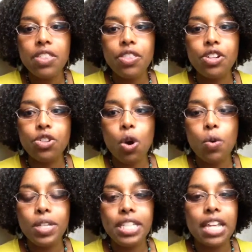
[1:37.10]
there's
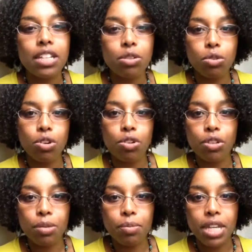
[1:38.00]
always that little
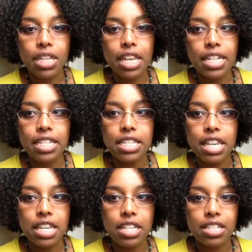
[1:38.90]
girl in me that
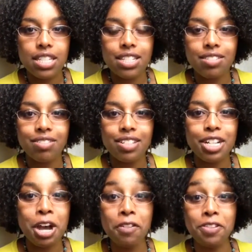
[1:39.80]
says,
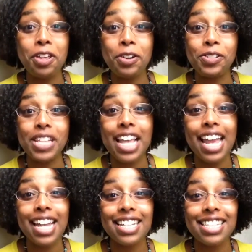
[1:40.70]
cover those
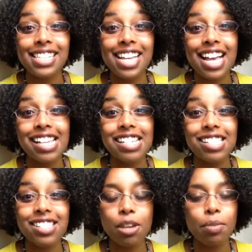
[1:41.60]
legs because
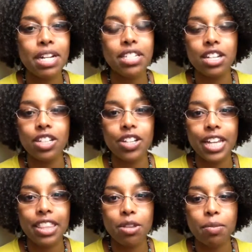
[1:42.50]
somebody's going to look
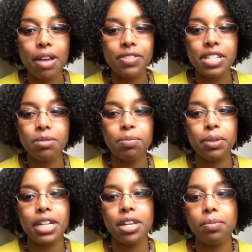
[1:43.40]
at them. I've seen
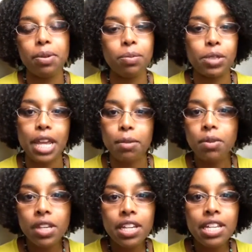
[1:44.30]
plenty of people take
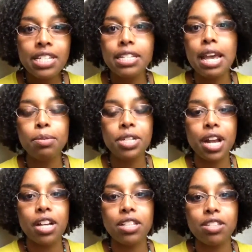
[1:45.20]

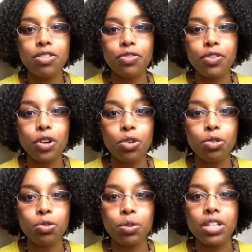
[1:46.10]
snapshots of
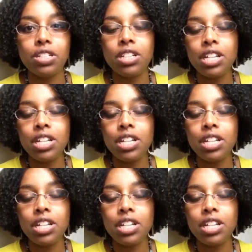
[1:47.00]
girls with